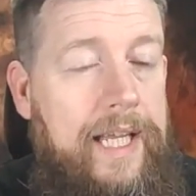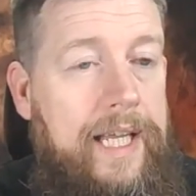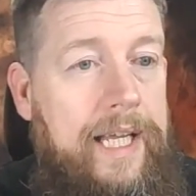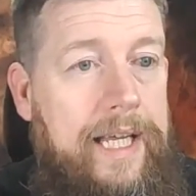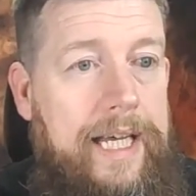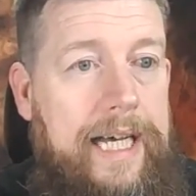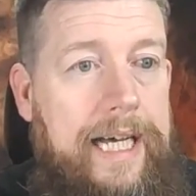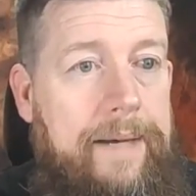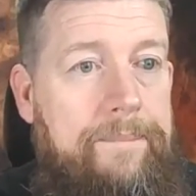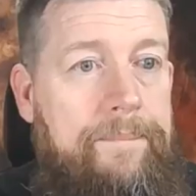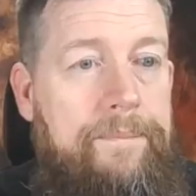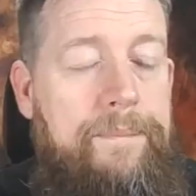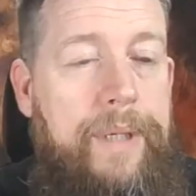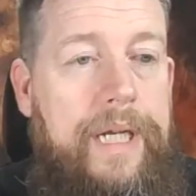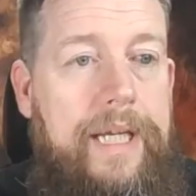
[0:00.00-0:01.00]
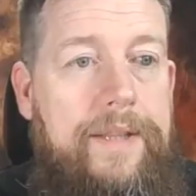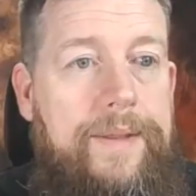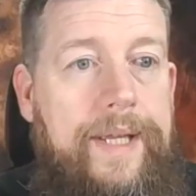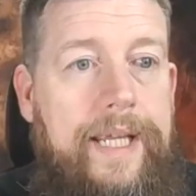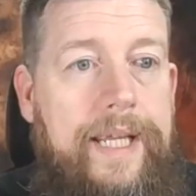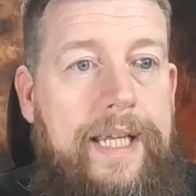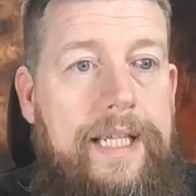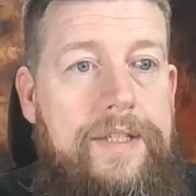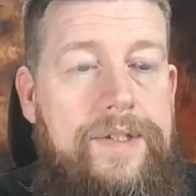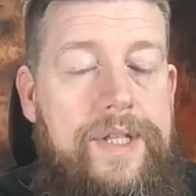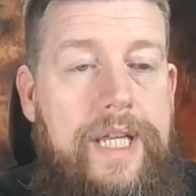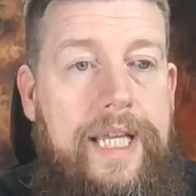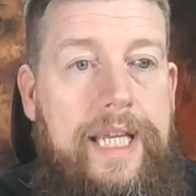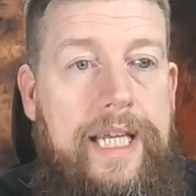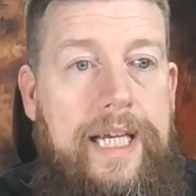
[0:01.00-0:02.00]
But I think it's
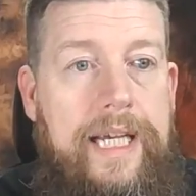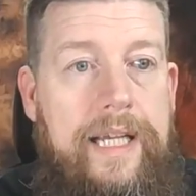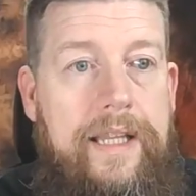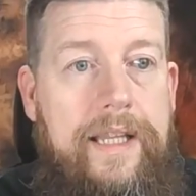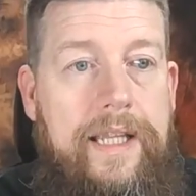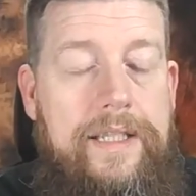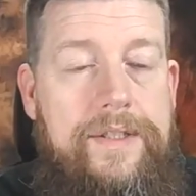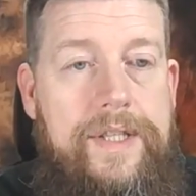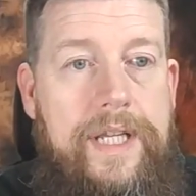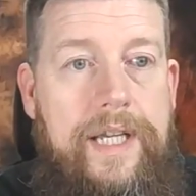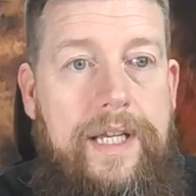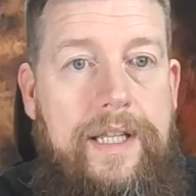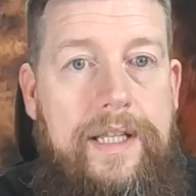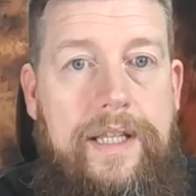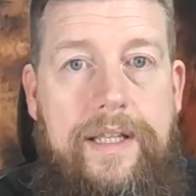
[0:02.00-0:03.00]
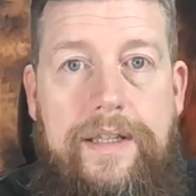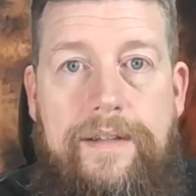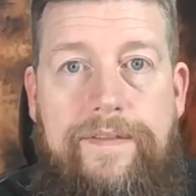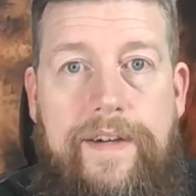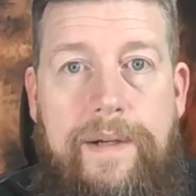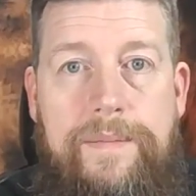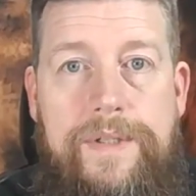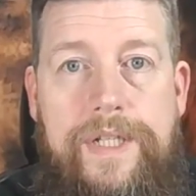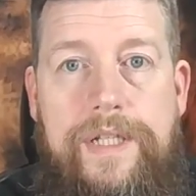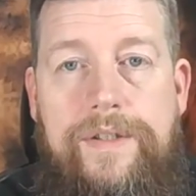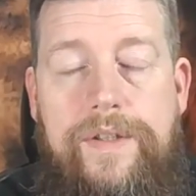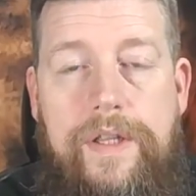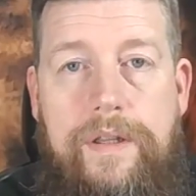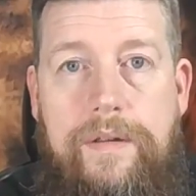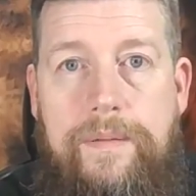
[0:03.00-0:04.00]
the pharmacies
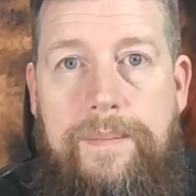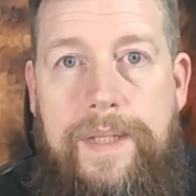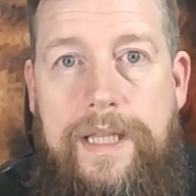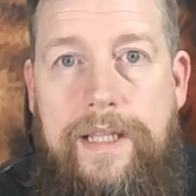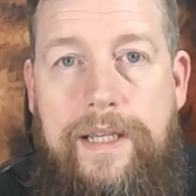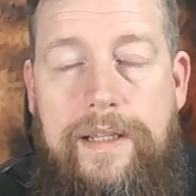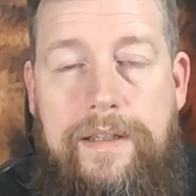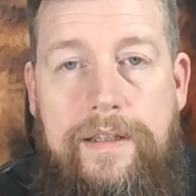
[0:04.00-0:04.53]
that have been the